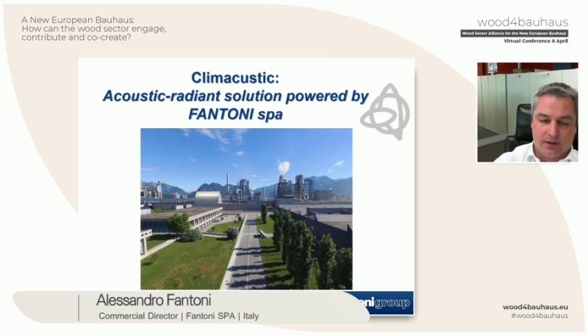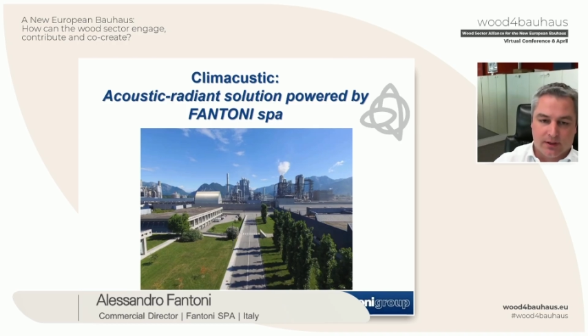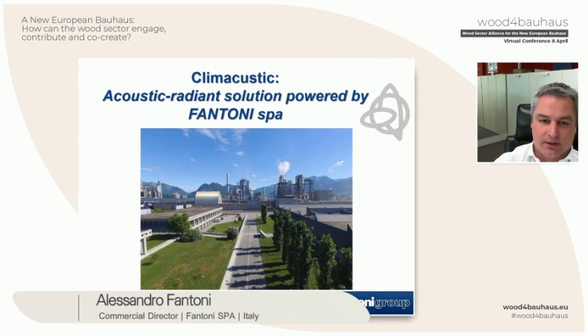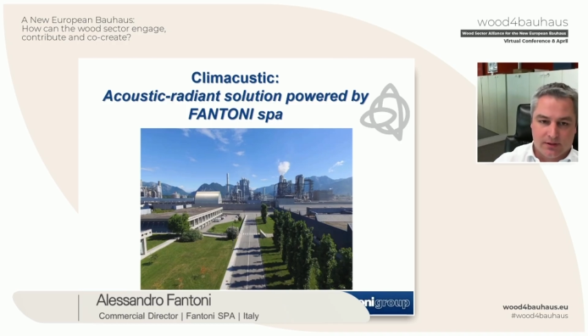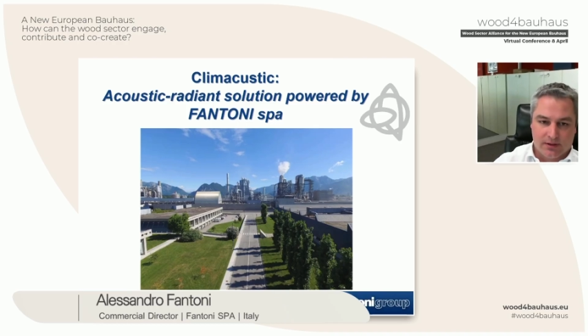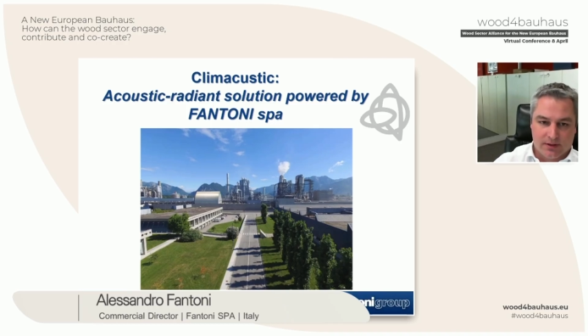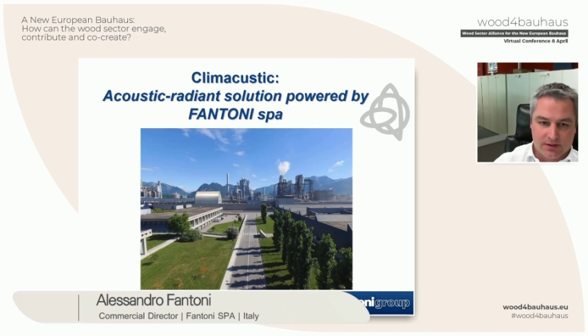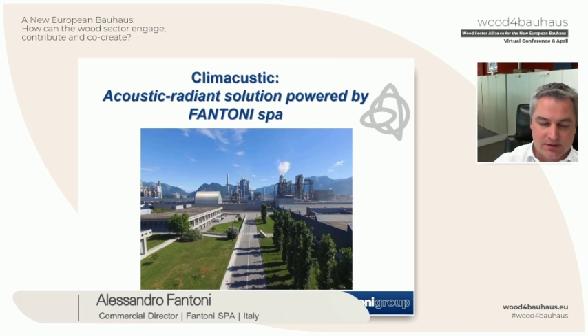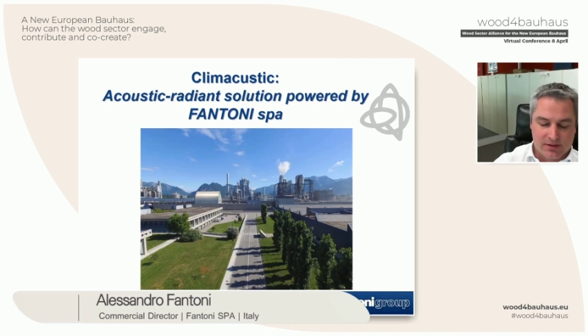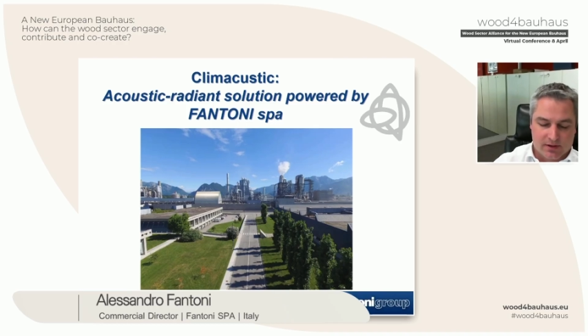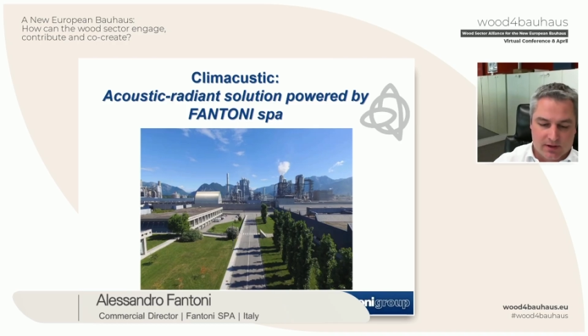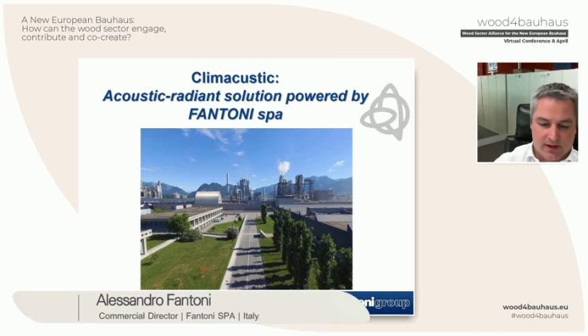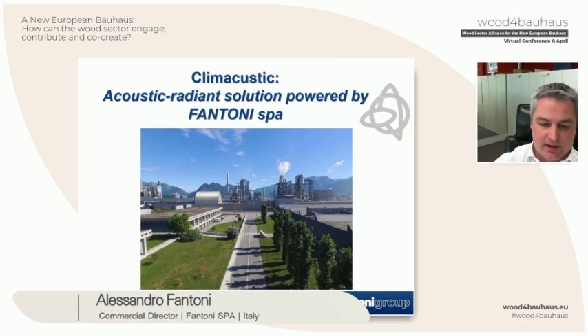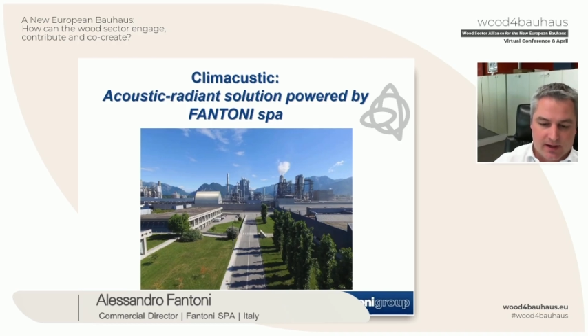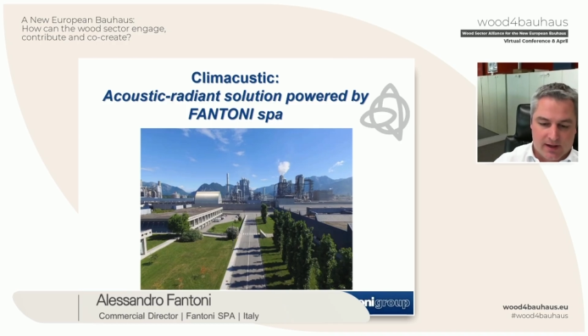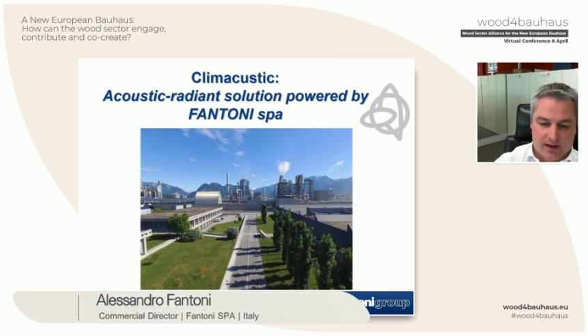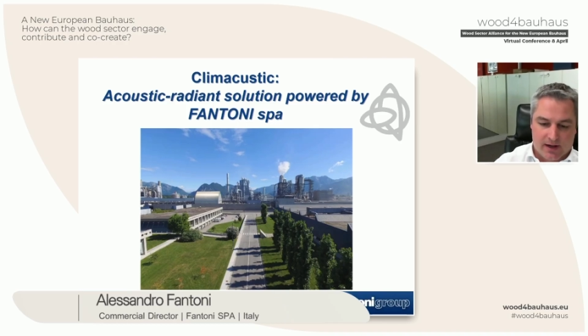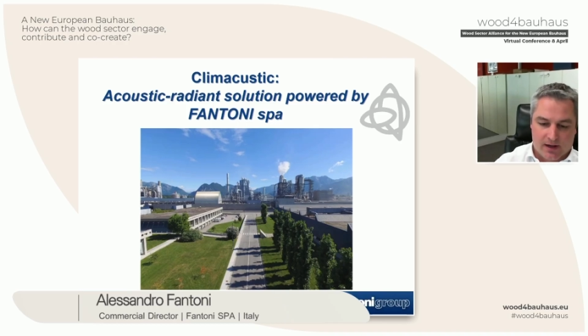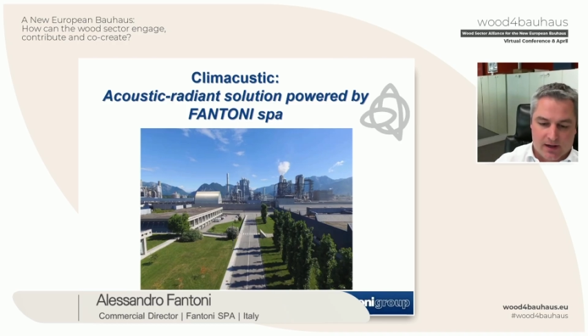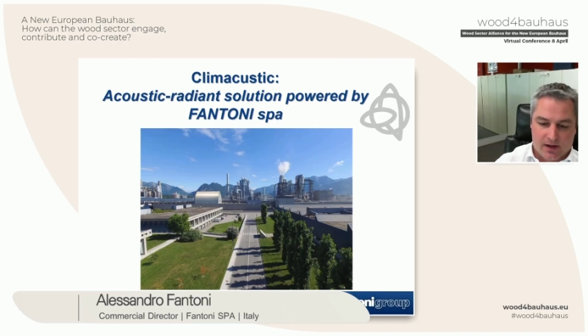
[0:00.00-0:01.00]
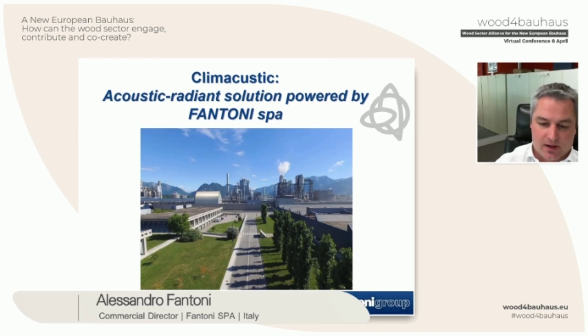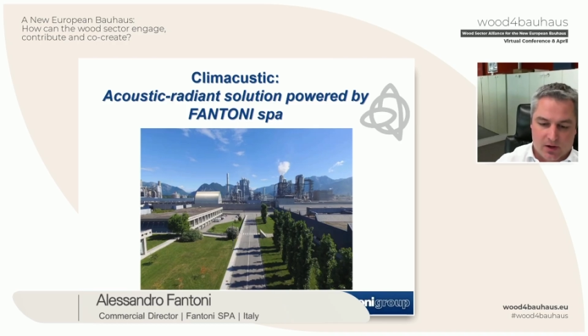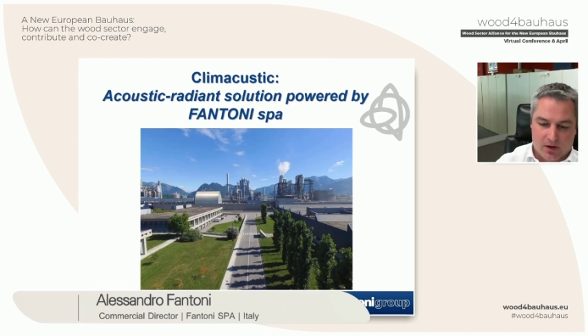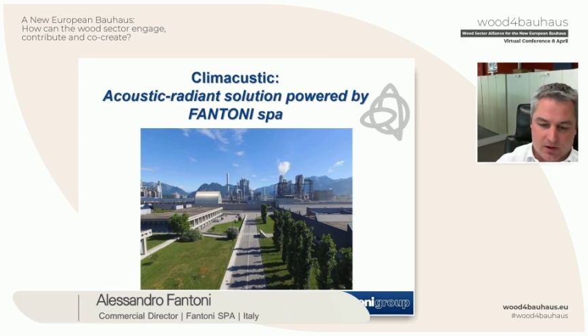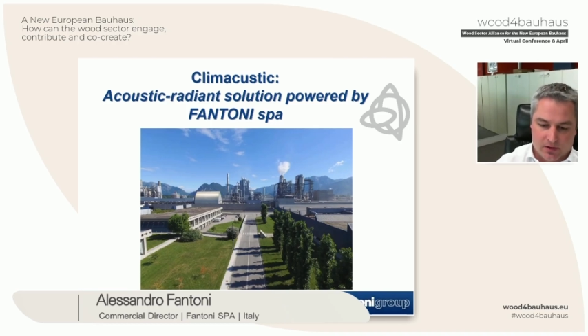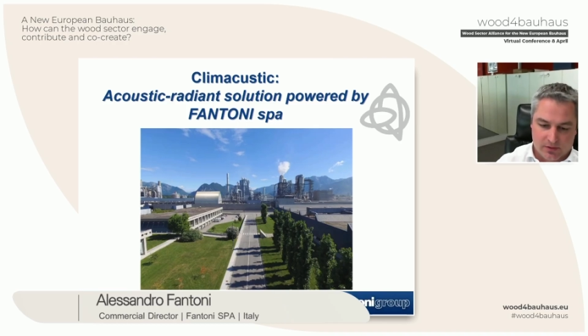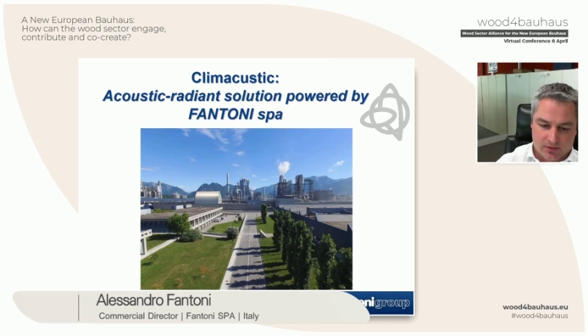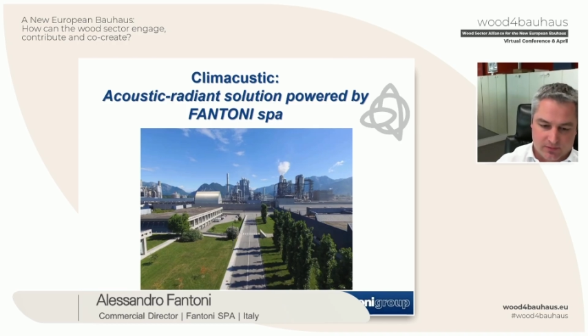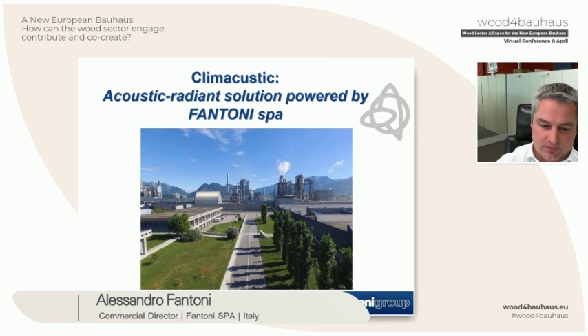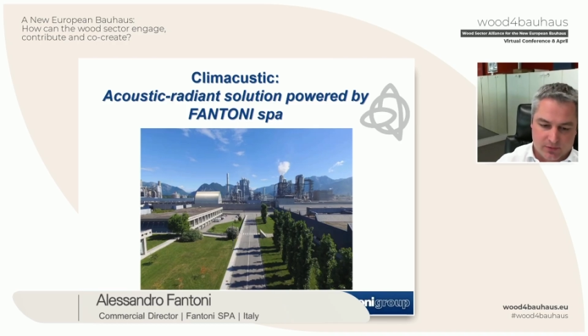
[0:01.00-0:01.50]
It is a real
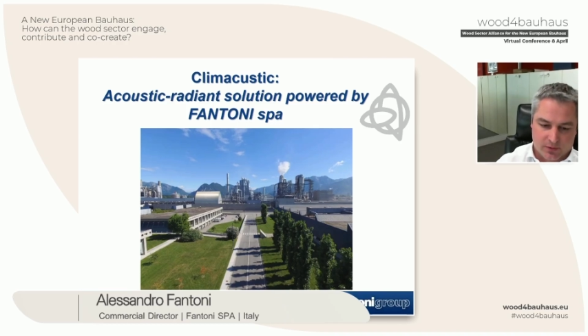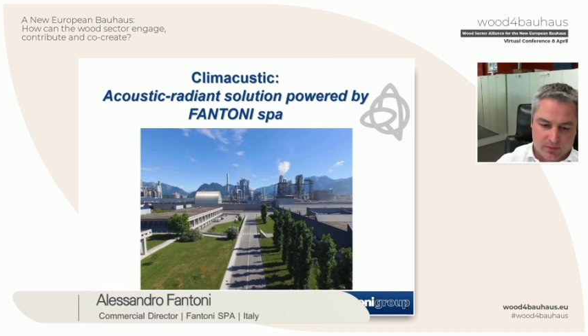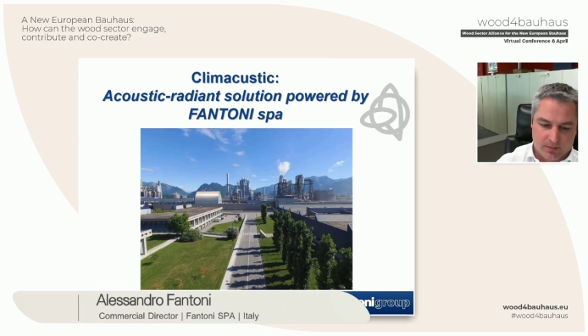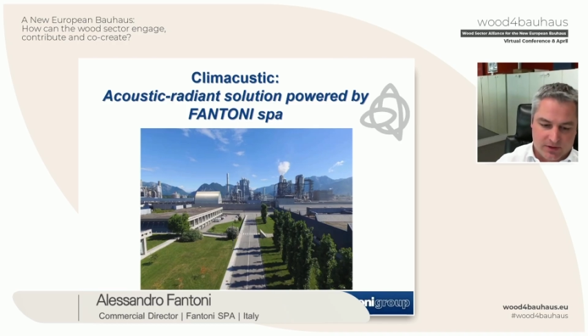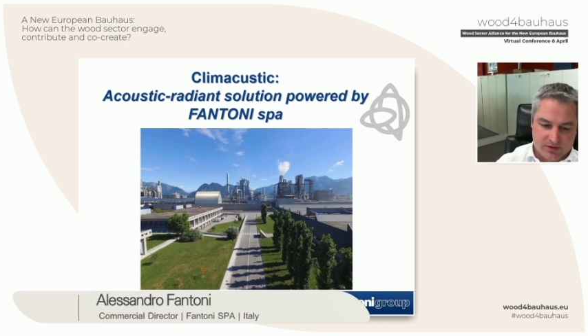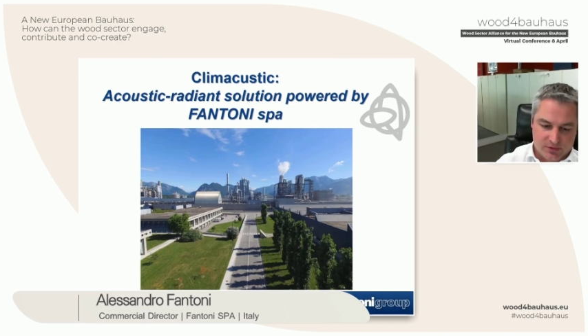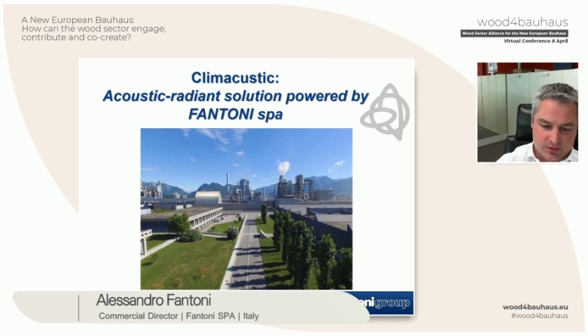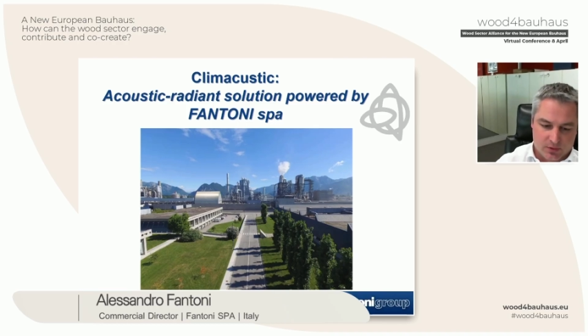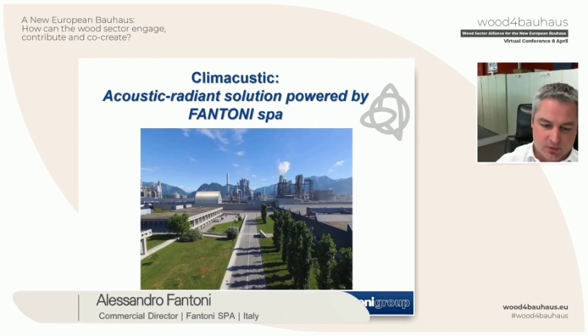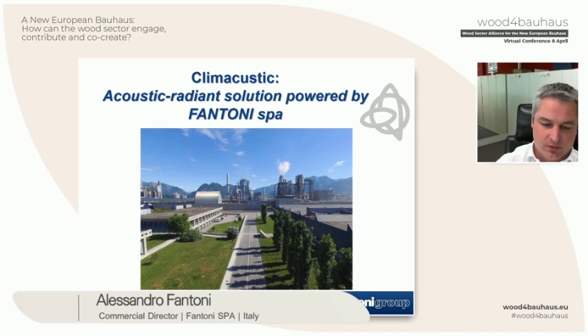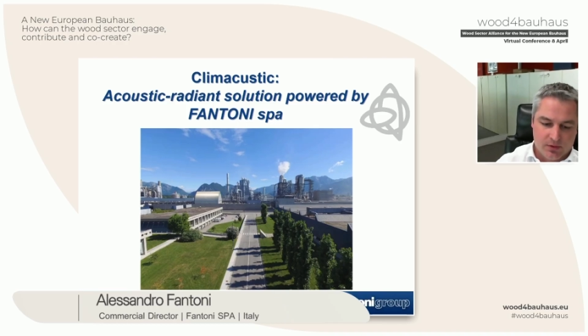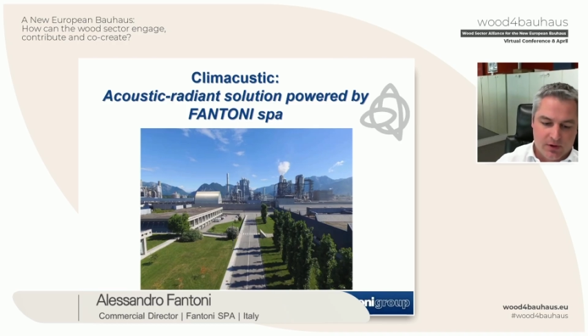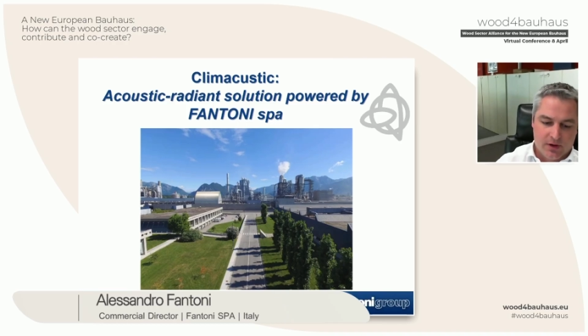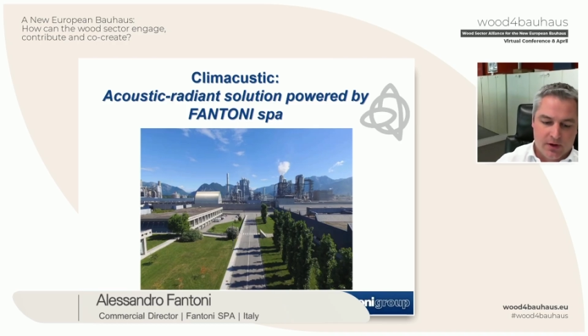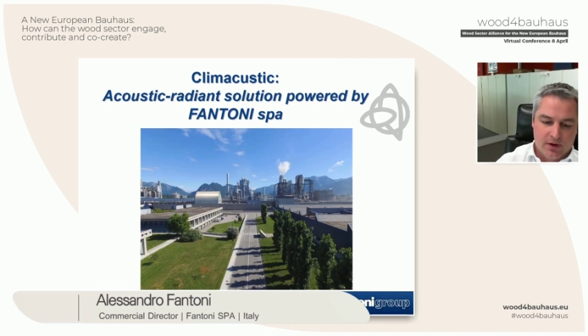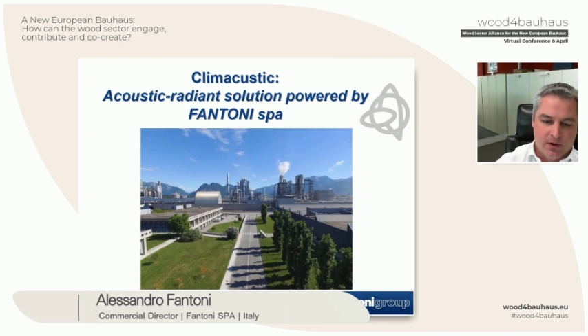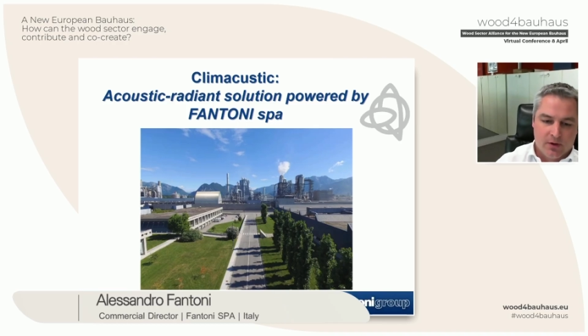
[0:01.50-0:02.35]
honor for me, so